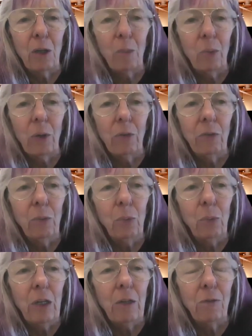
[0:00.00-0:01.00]
rather than waiting
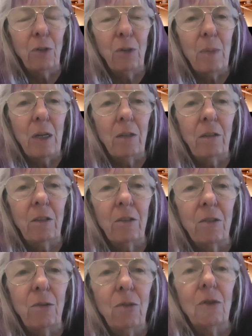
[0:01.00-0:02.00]
for the mail, because who
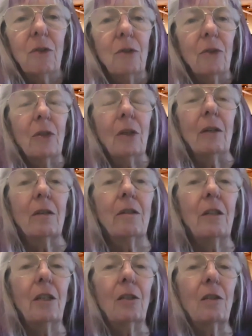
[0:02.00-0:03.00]
knows who's going to steal
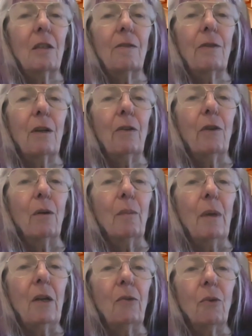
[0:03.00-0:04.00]
stuff out of our
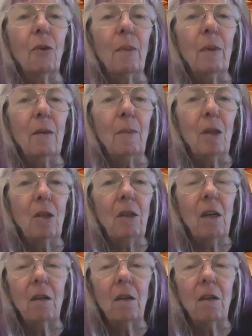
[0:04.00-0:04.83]
mailroom in the building.